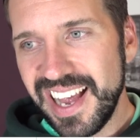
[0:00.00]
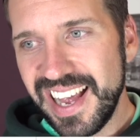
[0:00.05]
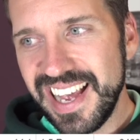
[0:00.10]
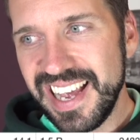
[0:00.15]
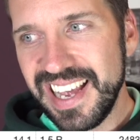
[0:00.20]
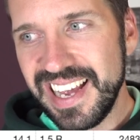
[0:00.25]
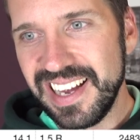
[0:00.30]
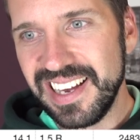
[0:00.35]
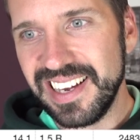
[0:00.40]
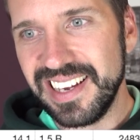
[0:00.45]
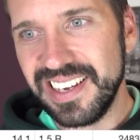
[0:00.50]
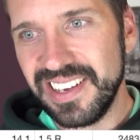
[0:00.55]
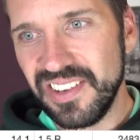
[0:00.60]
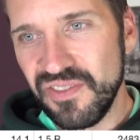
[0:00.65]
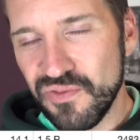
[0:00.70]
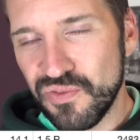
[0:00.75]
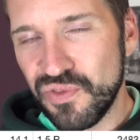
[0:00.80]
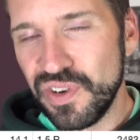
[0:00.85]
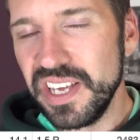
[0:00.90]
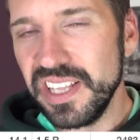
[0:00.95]
it
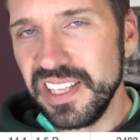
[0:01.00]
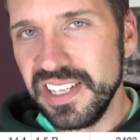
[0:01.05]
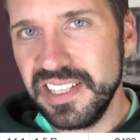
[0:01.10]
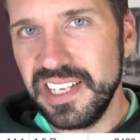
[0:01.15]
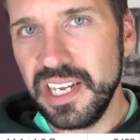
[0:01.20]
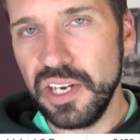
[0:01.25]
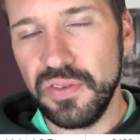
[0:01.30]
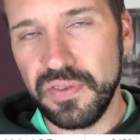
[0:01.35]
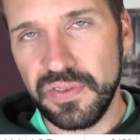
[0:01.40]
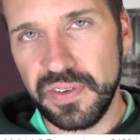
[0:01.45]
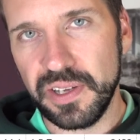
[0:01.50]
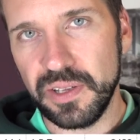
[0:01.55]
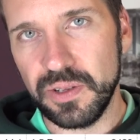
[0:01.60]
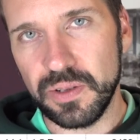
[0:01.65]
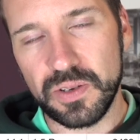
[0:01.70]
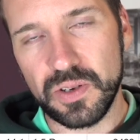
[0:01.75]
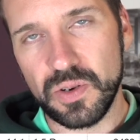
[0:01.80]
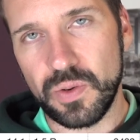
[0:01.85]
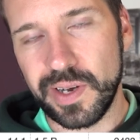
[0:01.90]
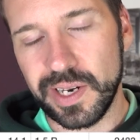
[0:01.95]
really did
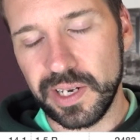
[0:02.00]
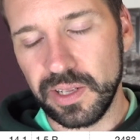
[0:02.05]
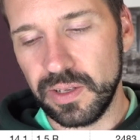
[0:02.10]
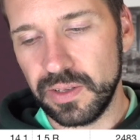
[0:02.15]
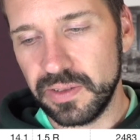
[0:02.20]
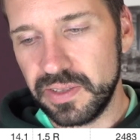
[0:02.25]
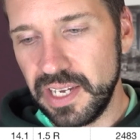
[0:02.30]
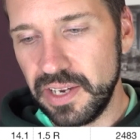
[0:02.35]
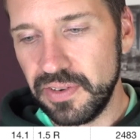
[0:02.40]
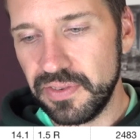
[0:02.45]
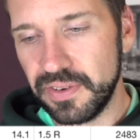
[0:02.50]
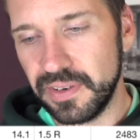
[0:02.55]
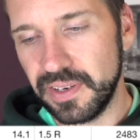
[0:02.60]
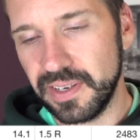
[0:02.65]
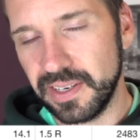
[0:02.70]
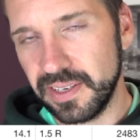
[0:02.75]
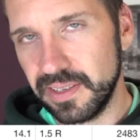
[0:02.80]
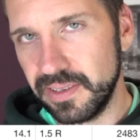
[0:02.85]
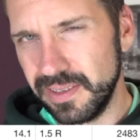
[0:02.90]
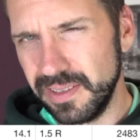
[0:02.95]
feel quite a lot different,
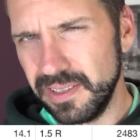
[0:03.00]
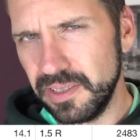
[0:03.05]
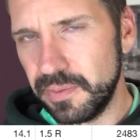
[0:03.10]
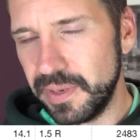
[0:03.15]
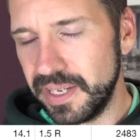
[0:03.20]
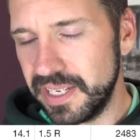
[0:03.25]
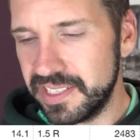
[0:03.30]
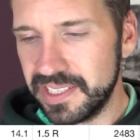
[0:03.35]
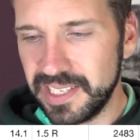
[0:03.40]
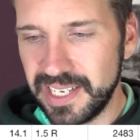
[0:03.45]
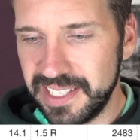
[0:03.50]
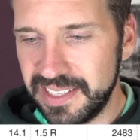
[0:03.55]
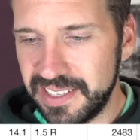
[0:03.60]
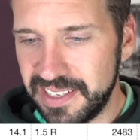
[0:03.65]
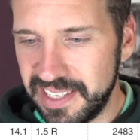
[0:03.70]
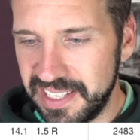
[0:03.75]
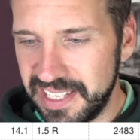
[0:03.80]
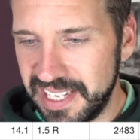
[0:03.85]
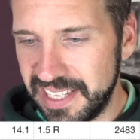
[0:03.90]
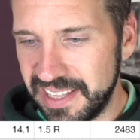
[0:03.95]
and I got a little bit
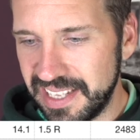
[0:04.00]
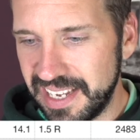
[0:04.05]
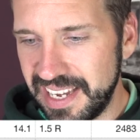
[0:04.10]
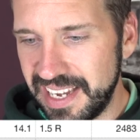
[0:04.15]
excited at the end.